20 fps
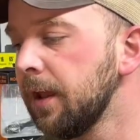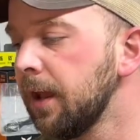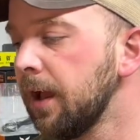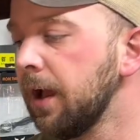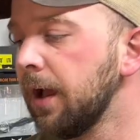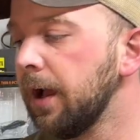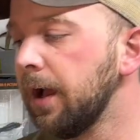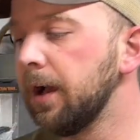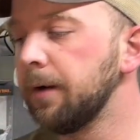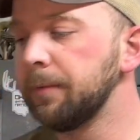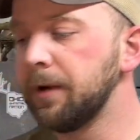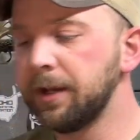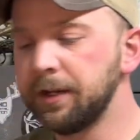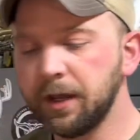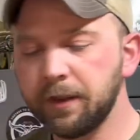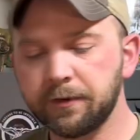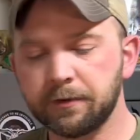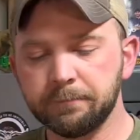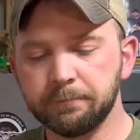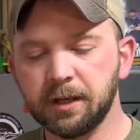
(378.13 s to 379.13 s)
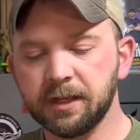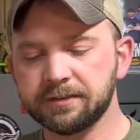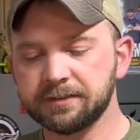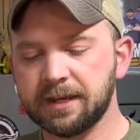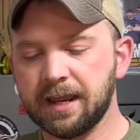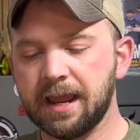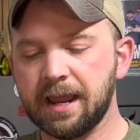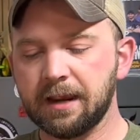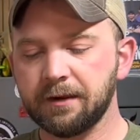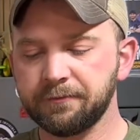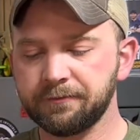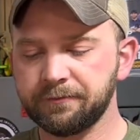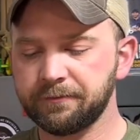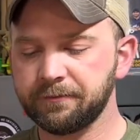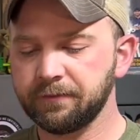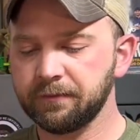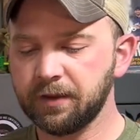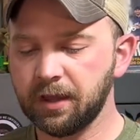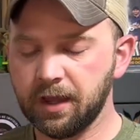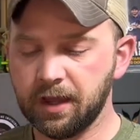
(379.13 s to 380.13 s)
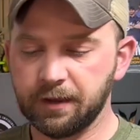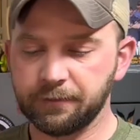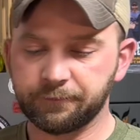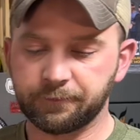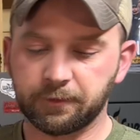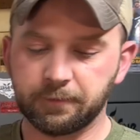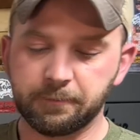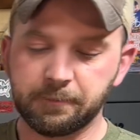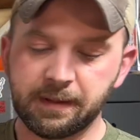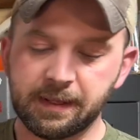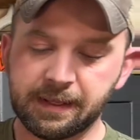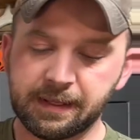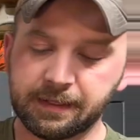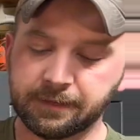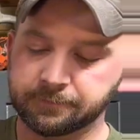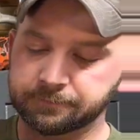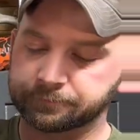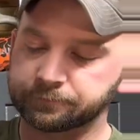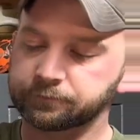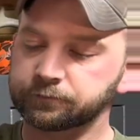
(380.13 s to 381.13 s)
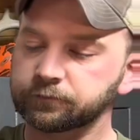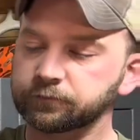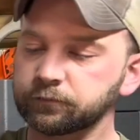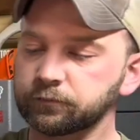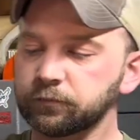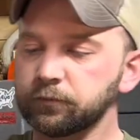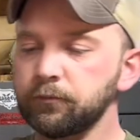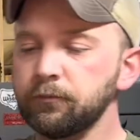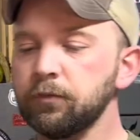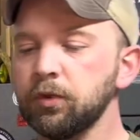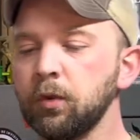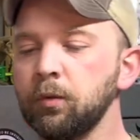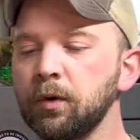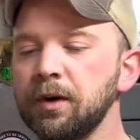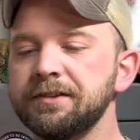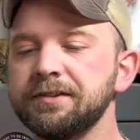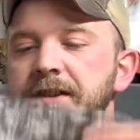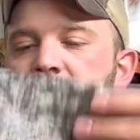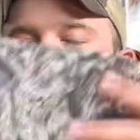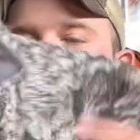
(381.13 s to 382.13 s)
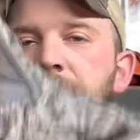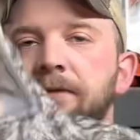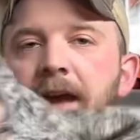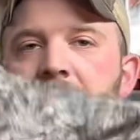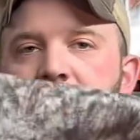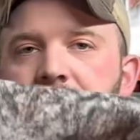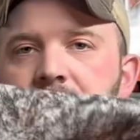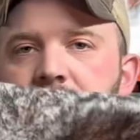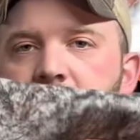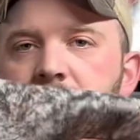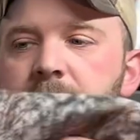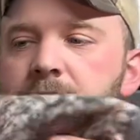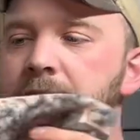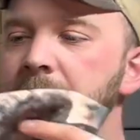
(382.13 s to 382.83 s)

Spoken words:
Another must-have for me was their vest.